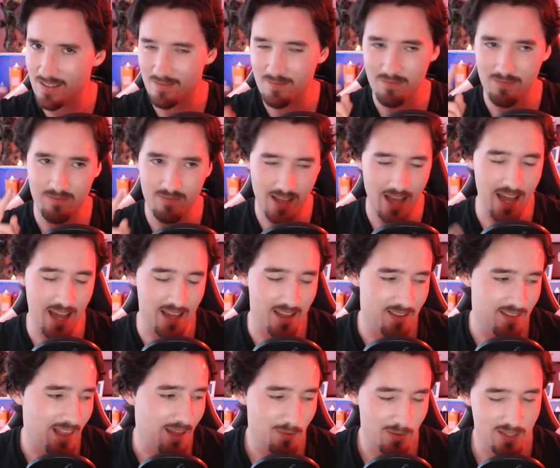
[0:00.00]

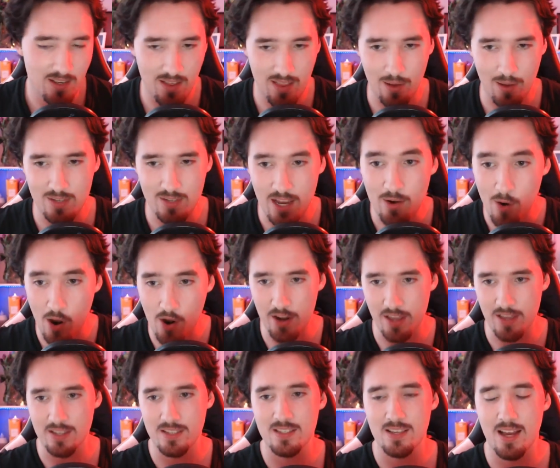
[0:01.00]
that was
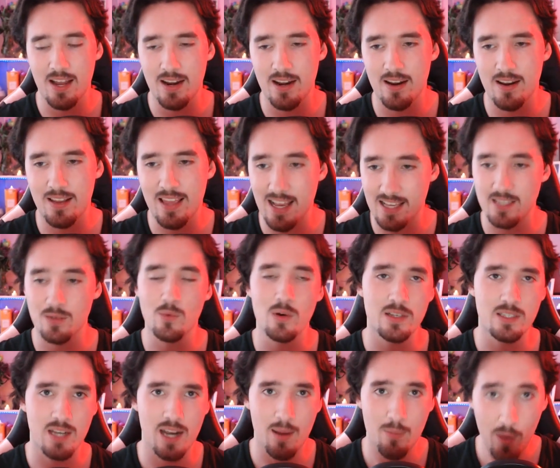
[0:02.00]
erroneous. And yes, it
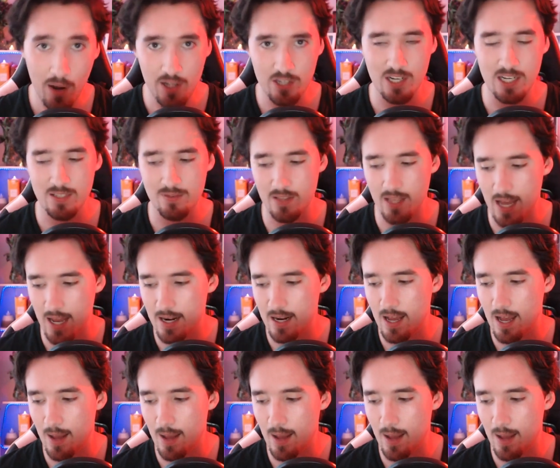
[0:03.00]
was, and I apologise for that.